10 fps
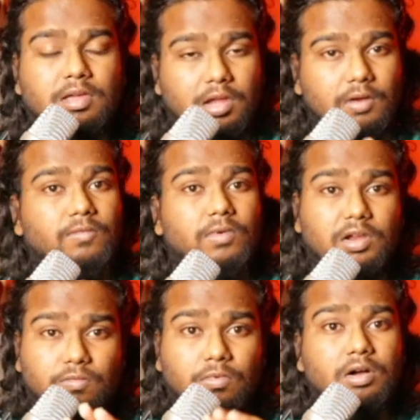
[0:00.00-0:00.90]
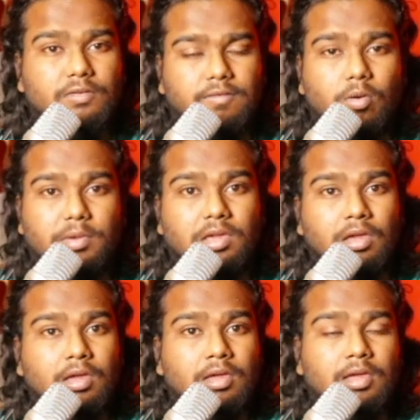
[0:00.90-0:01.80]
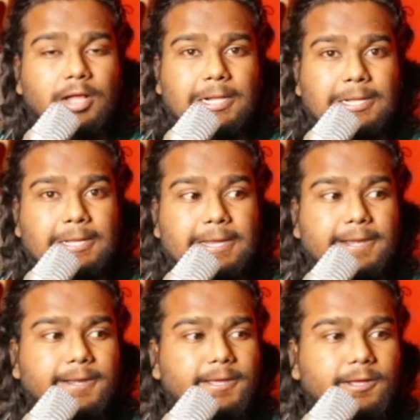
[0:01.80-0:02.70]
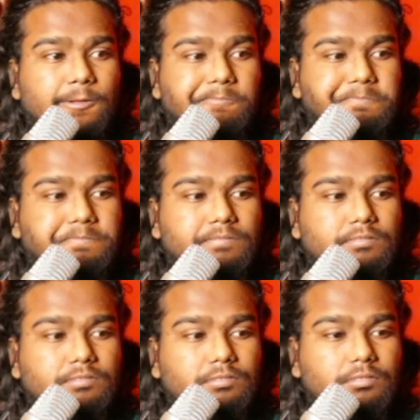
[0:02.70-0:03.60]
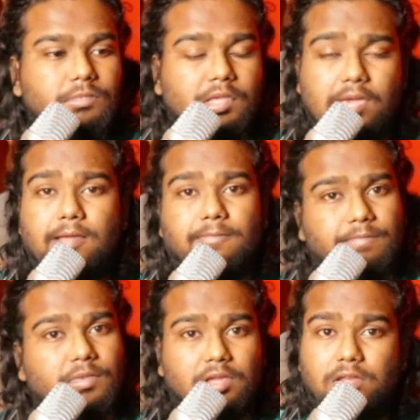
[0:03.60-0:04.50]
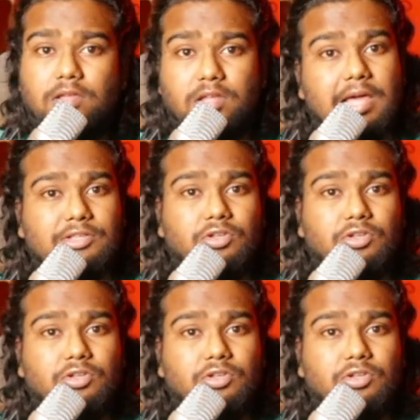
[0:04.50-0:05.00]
It worked for me, and yeah, it actually